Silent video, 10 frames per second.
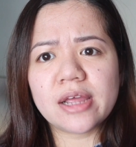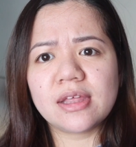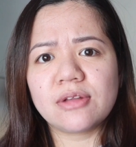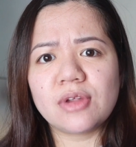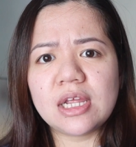I
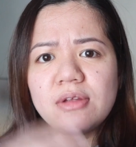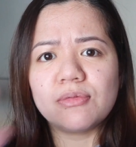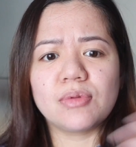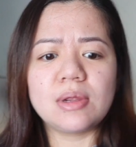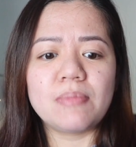think
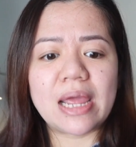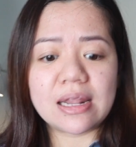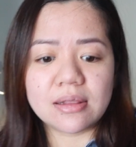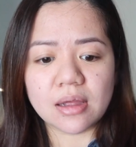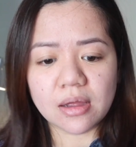
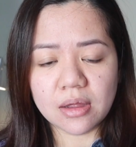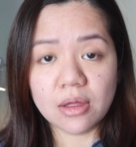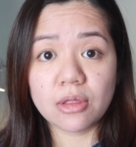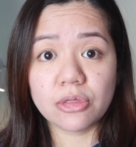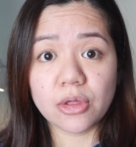remade
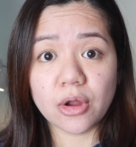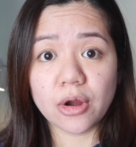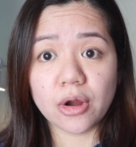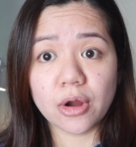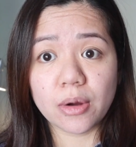
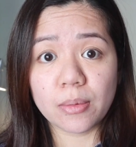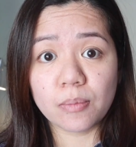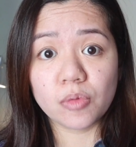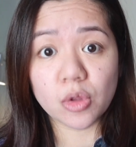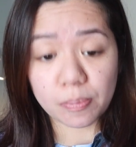their
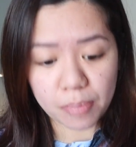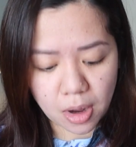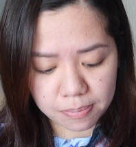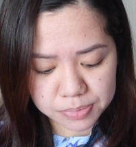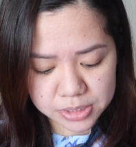
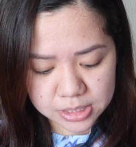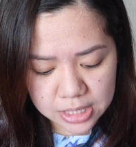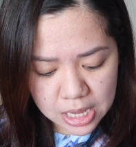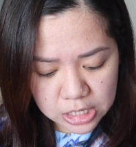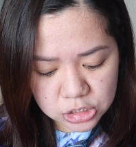pumps.
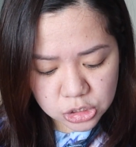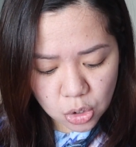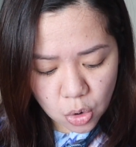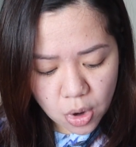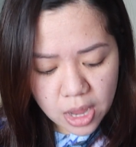
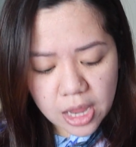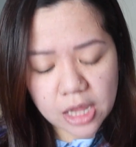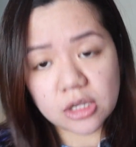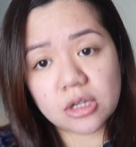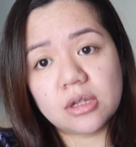So
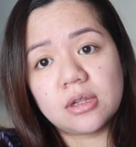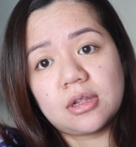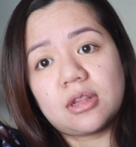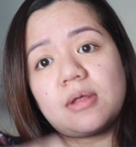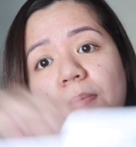
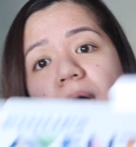the